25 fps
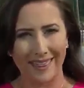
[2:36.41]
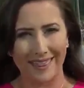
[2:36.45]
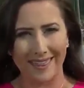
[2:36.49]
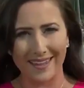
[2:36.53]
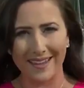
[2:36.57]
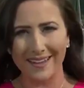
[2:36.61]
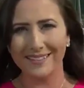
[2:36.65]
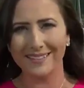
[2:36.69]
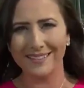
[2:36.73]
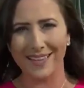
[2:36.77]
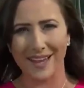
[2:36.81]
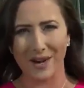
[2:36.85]

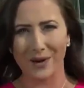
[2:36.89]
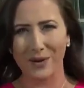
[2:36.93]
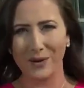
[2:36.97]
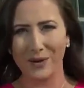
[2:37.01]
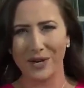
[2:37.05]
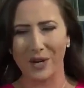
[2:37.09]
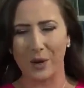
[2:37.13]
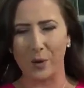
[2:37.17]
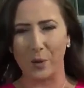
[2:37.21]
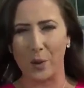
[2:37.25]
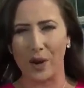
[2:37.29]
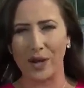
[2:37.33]
this
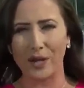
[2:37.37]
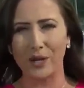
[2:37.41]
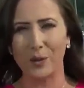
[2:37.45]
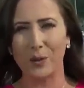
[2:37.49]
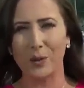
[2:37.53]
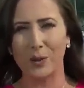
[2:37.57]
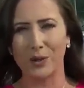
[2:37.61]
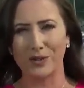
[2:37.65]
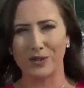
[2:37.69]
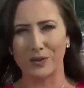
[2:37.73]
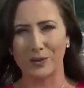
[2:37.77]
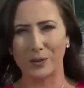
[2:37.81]
area,
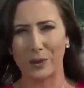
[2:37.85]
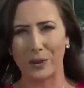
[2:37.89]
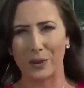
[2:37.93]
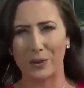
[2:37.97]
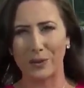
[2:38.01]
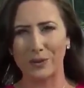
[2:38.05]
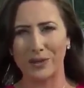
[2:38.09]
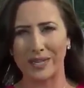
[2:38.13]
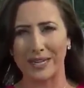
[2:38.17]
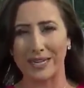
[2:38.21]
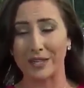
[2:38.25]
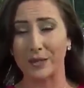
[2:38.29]
Whitehorse
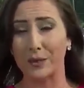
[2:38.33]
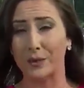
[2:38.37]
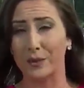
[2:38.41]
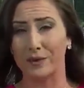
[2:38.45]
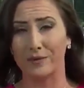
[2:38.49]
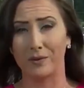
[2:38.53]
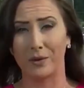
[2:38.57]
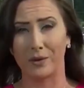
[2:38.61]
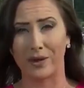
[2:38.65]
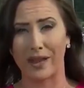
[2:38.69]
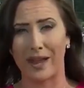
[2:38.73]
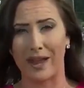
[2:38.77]
Road in
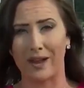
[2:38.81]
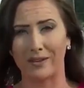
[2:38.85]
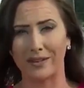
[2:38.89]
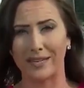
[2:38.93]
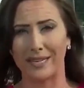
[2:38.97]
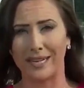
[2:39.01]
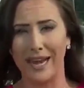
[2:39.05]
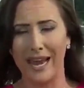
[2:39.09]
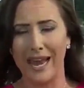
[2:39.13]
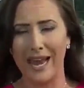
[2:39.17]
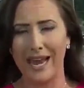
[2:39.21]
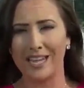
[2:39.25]
Greenville
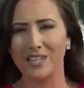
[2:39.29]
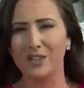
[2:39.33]
County,